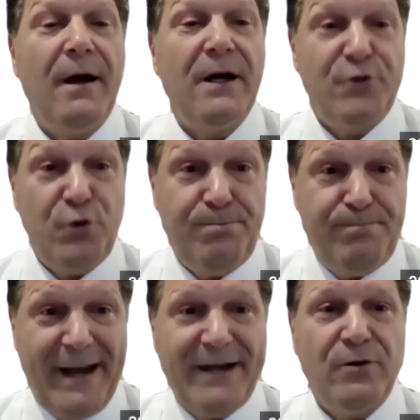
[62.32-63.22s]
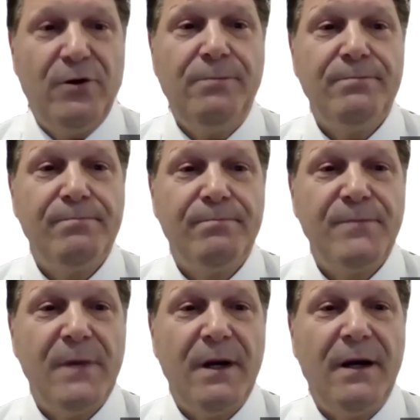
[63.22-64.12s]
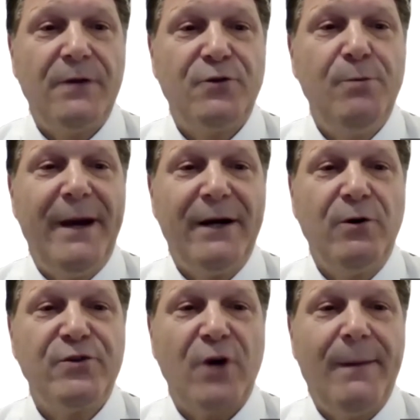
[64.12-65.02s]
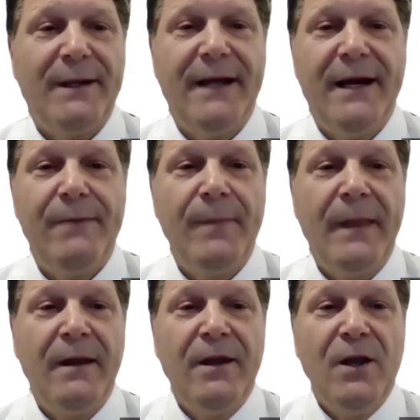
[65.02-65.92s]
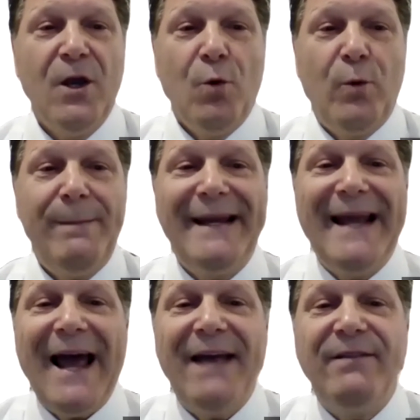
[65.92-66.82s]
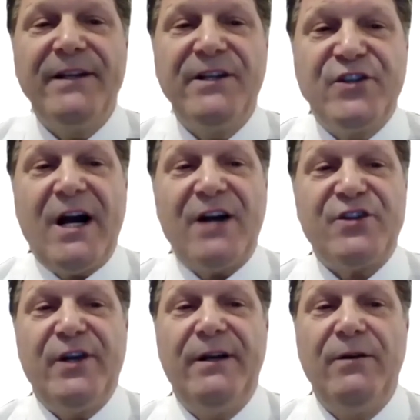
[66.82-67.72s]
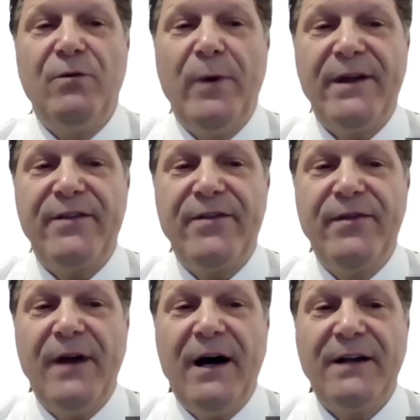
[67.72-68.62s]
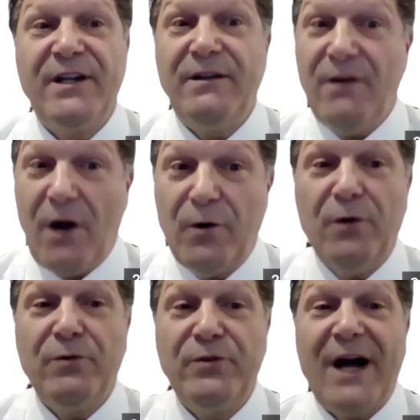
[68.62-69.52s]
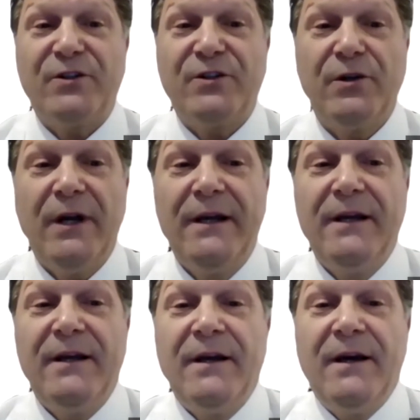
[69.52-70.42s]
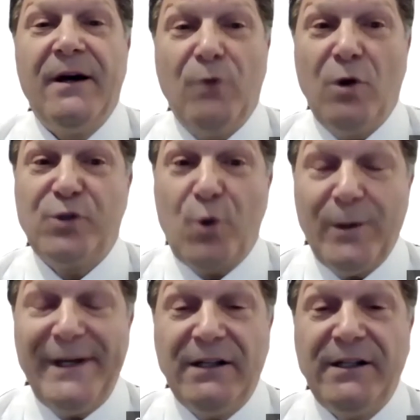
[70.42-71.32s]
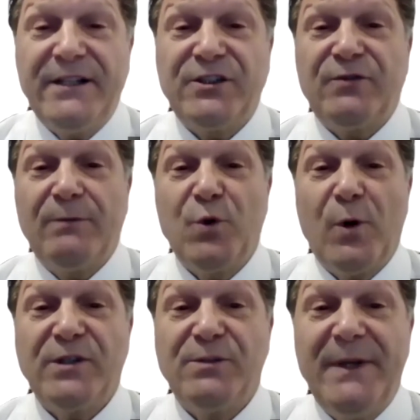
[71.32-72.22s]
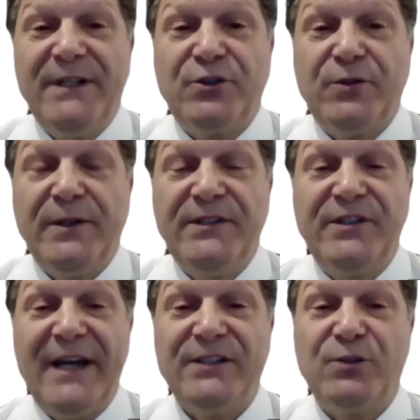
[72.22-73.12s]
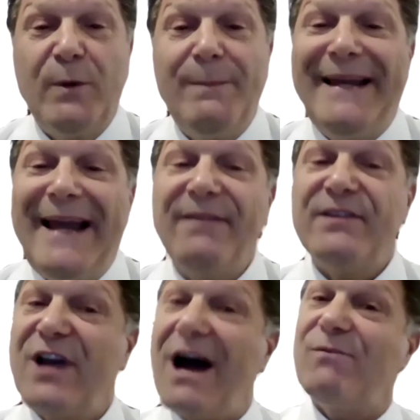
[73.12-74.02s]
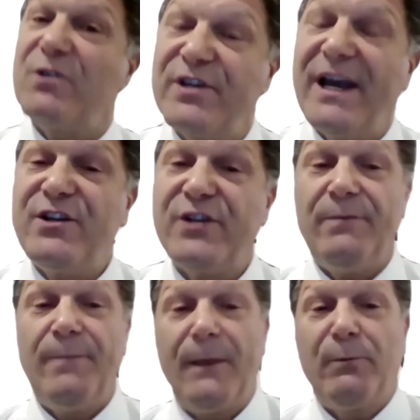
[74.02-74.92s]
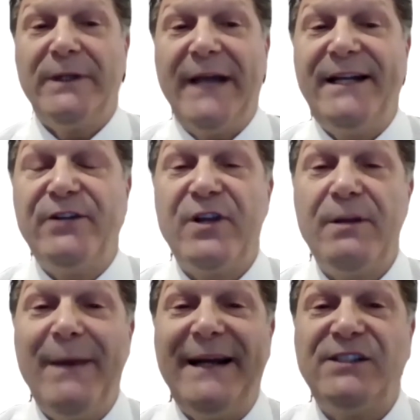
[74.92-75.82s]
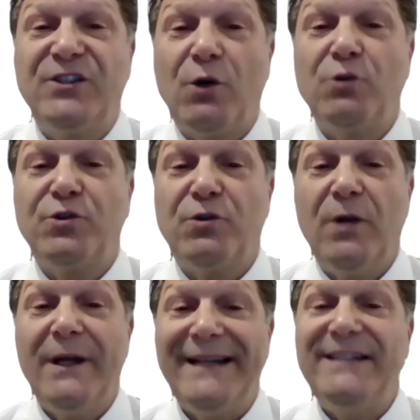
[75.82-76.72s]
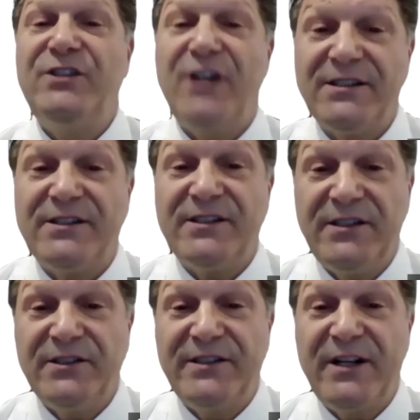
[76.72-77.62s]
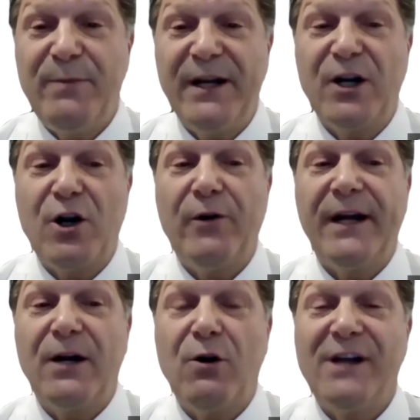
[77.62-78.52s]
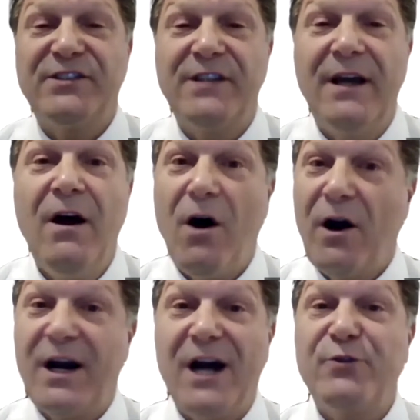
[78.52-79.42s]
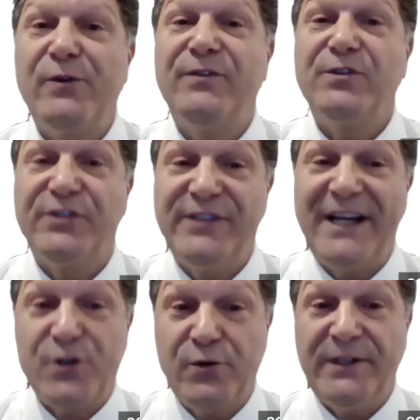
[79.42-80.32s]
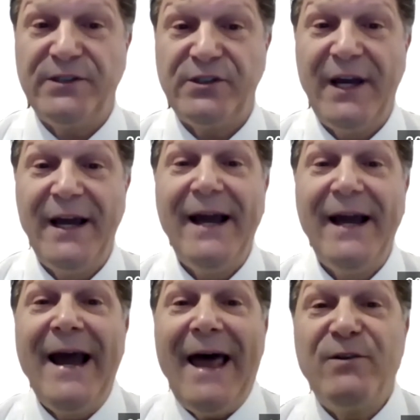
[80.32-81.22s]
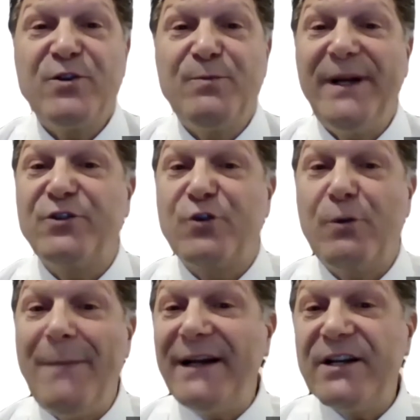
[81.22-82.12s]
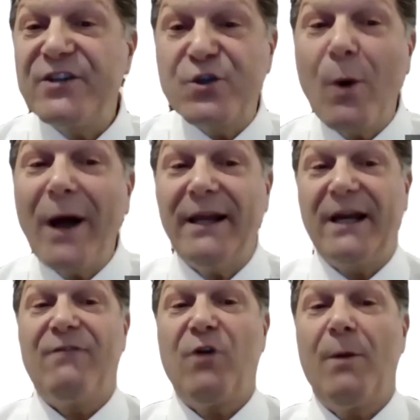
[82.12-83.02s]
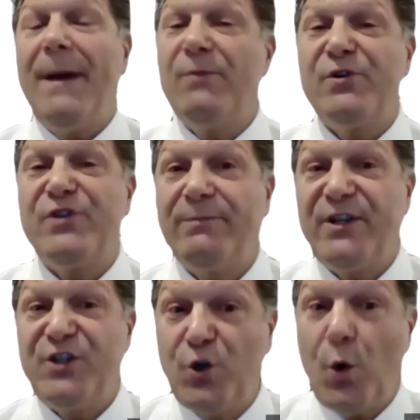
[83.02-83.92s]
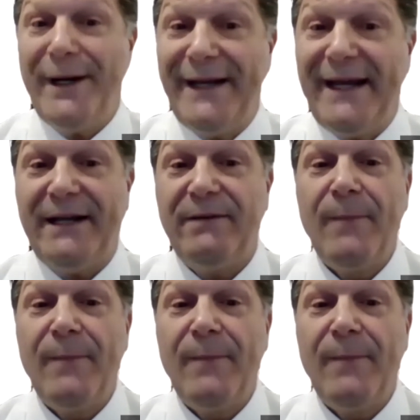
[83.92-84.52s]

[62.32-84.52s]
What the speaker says: True Pettigrew, sorry about that. We began the discussion with our own Dr. Rose Cornelius from Dorcas Ministries as we began this conversation related to the many social injustices that have been occurring across our country for centuries. And there's been a tremendous swelling of our membership to join in